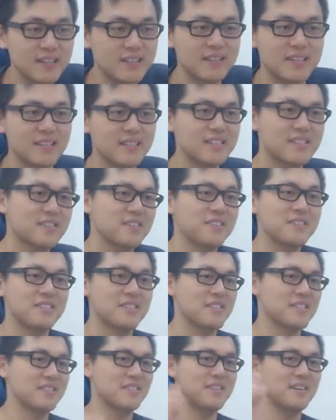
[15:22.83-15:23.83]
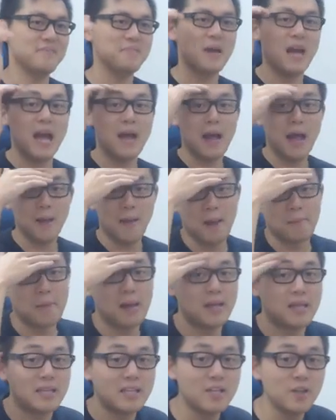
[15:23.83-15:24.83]
And this card is... I'm
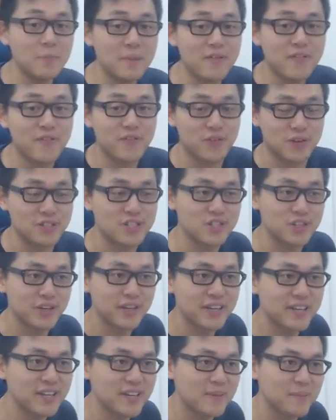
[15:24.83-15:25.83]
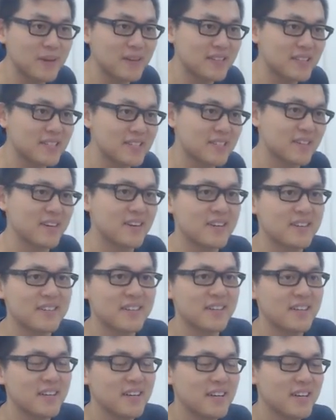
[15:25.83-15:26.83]
a little bit frustrated about this card.